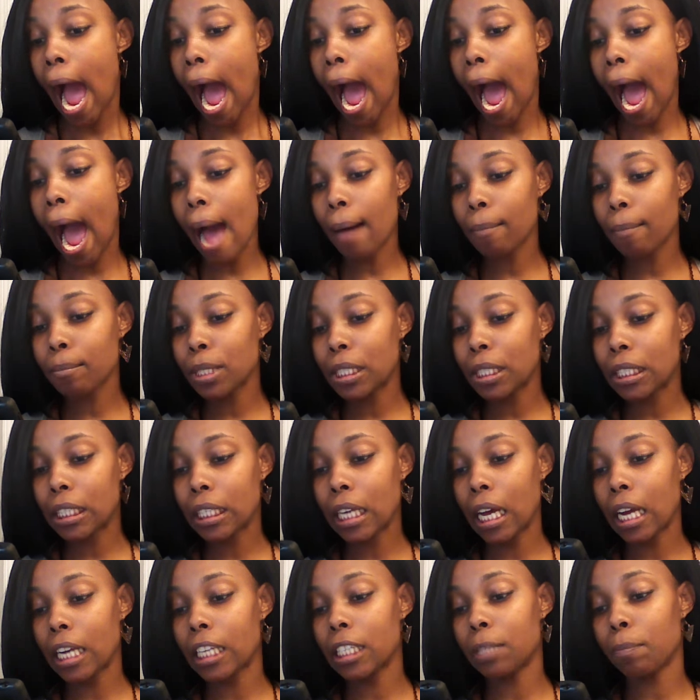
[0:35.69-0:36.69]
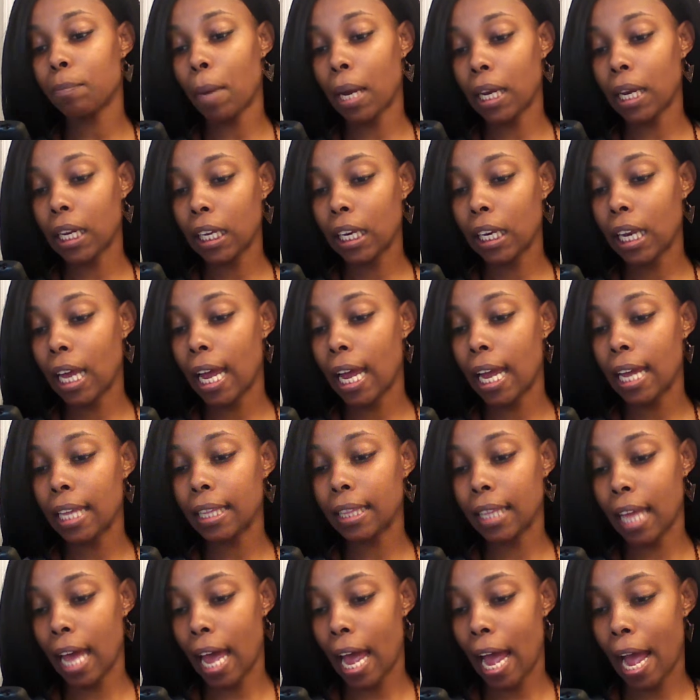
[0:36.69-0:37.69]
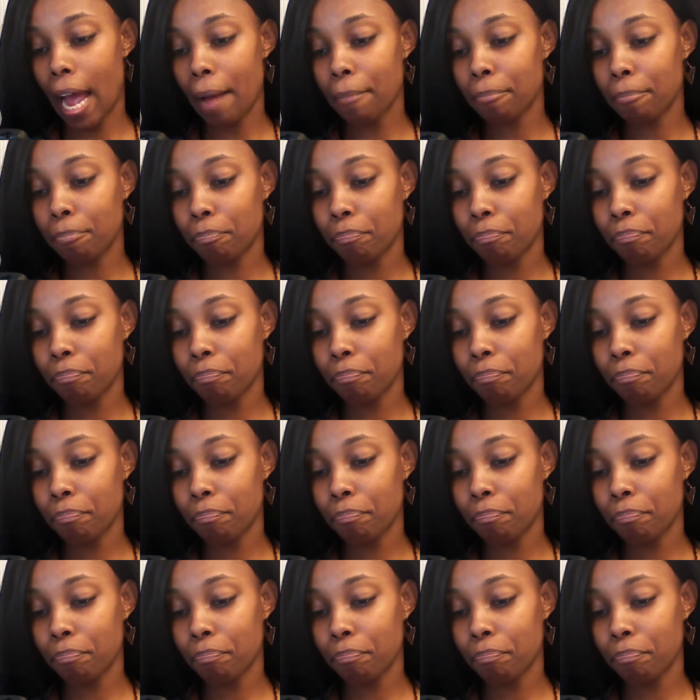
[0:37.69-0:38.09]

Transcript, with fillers: I'm just going to speculate that